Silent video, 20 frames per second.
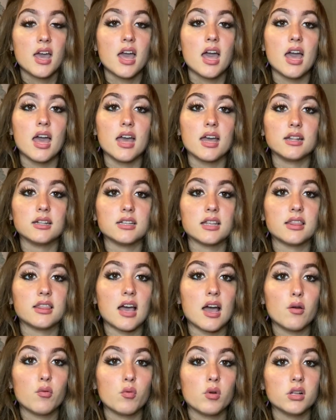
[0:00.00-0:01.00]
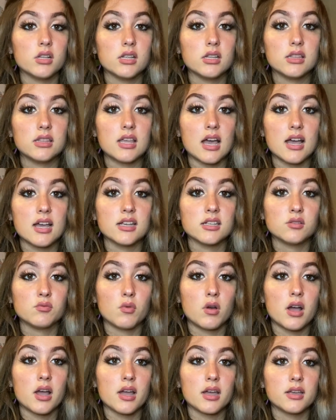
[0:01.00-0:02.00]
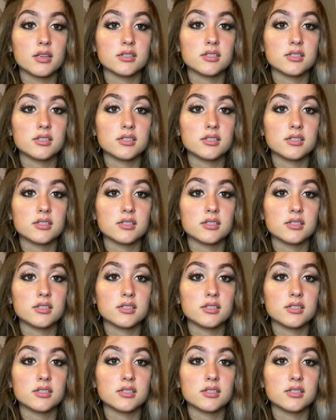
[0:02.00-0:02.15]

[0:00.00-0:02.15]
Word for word: and that what that is why